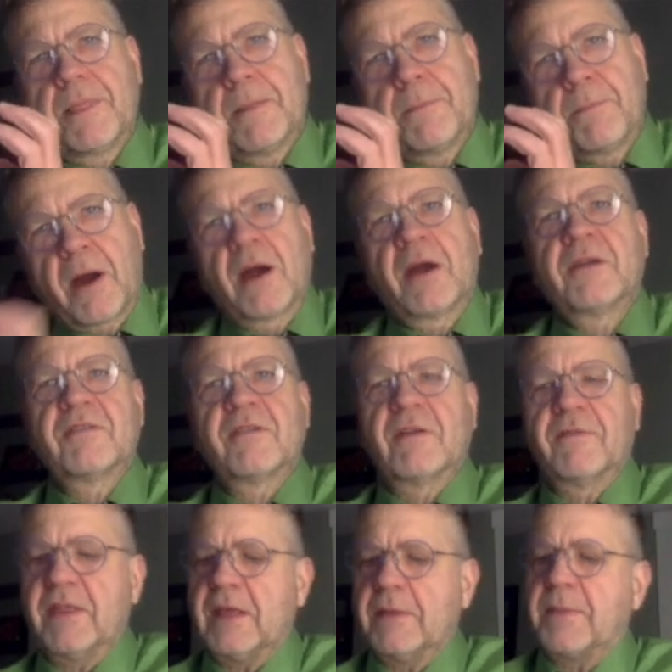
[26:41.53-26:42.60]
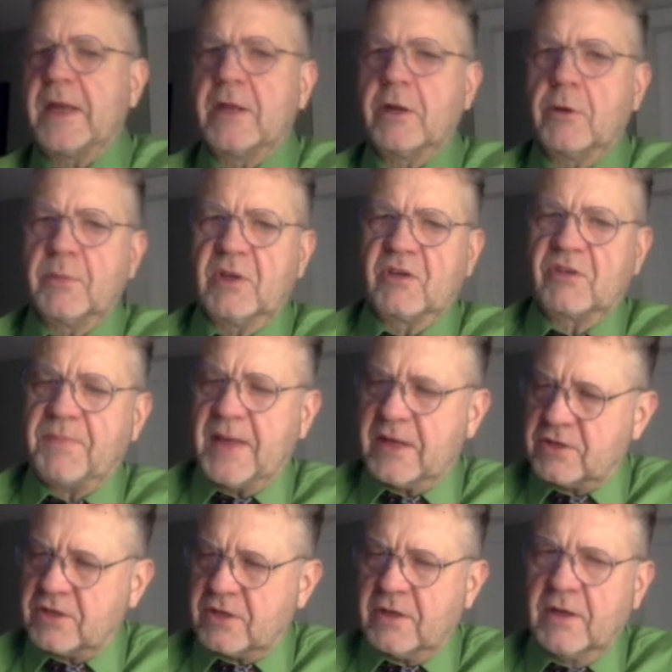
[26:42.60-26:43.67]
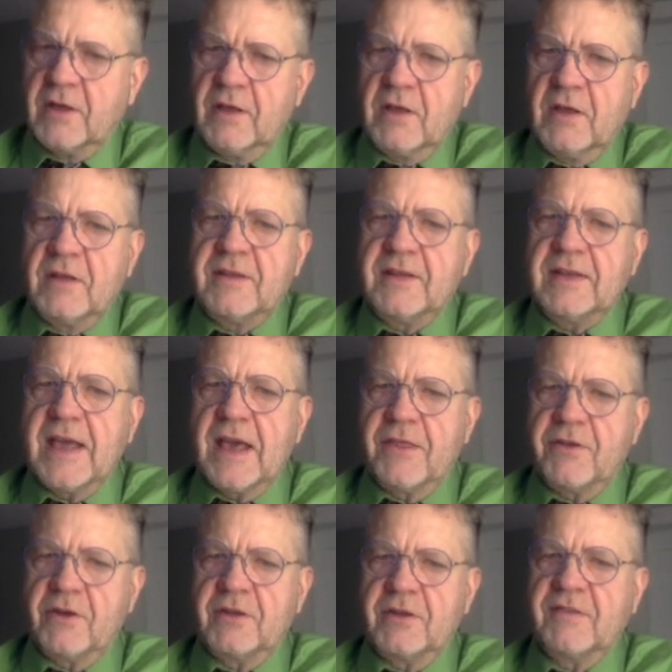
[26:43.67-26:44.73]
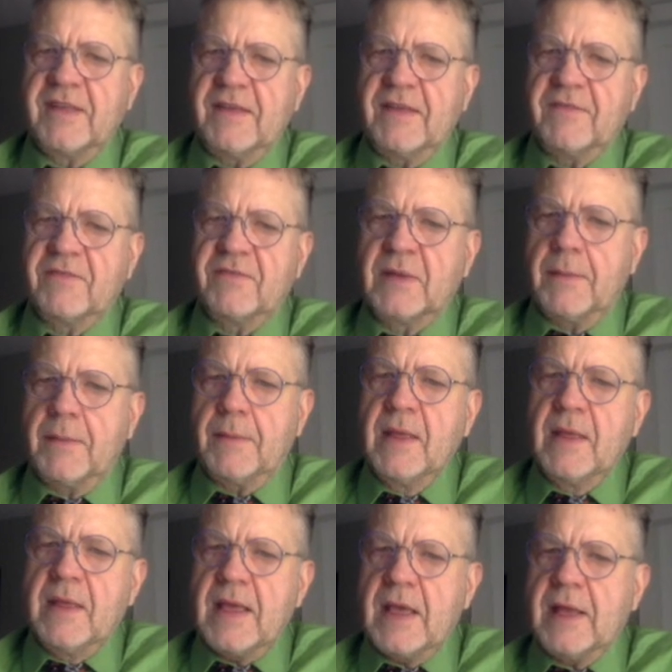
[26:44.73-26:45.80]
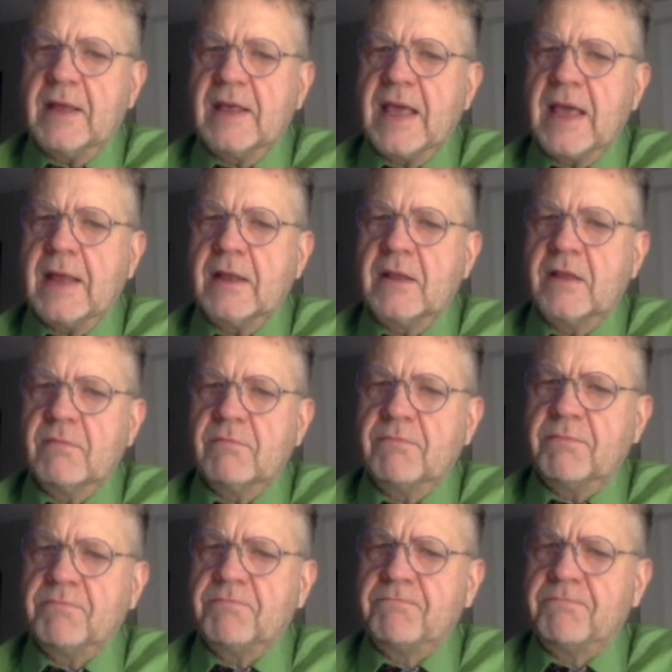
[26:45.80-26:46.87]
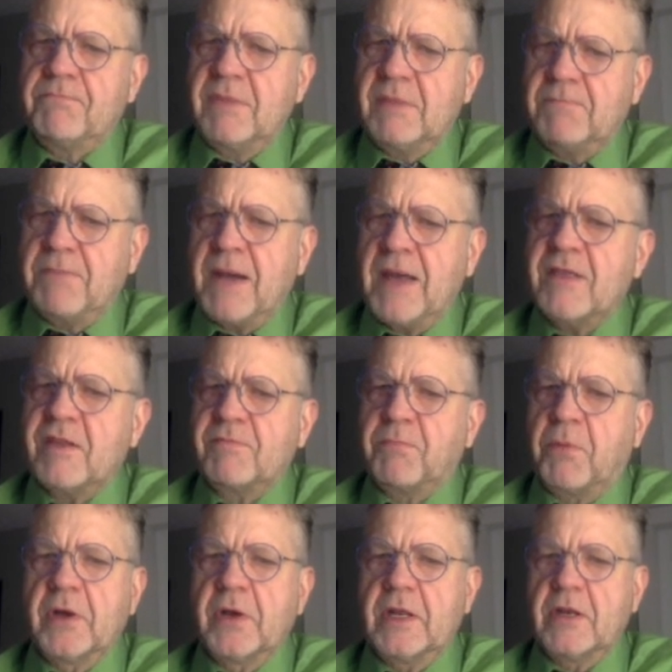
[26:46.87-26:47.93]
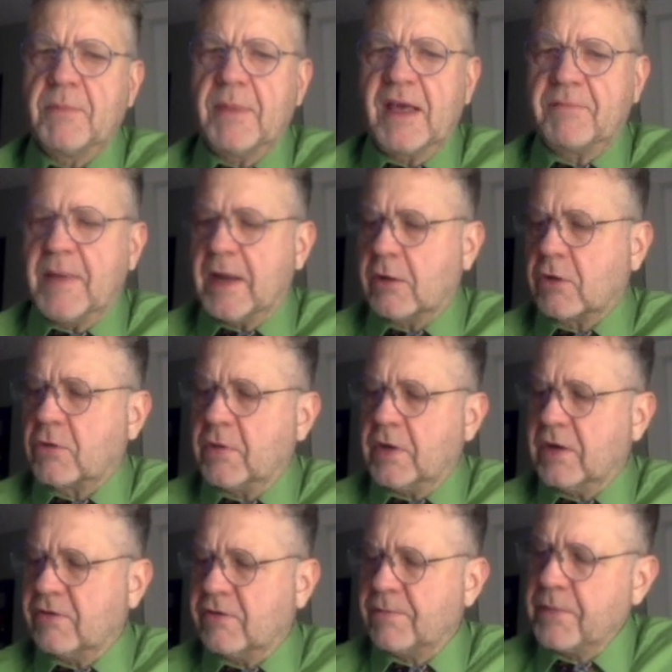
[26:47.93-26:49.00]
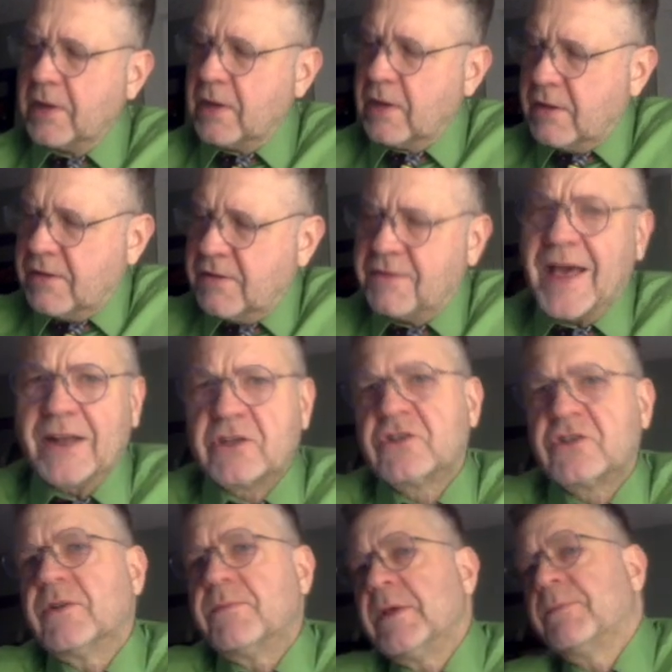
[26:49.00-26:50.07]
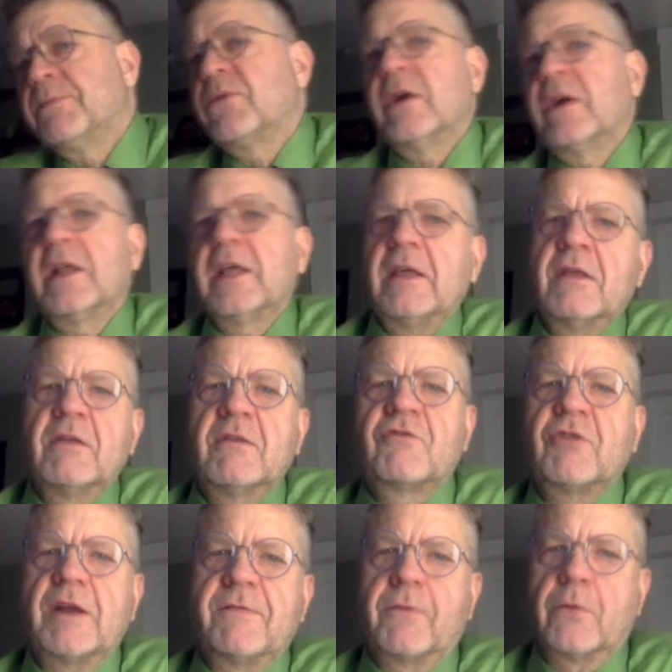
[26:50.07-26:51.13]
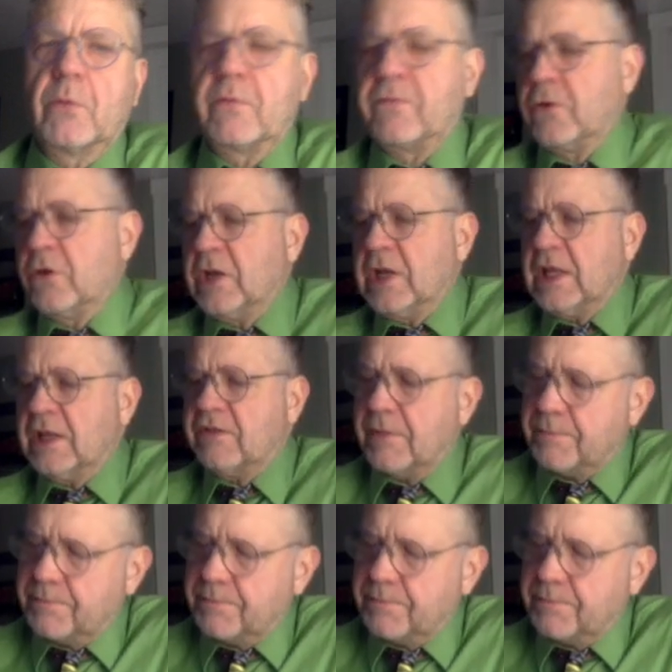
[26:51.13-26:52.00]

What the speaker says: parts of the binomial expansion together to save some time. And again, by this point in your mathematical careers, that should be pretty straightforward for you and easy.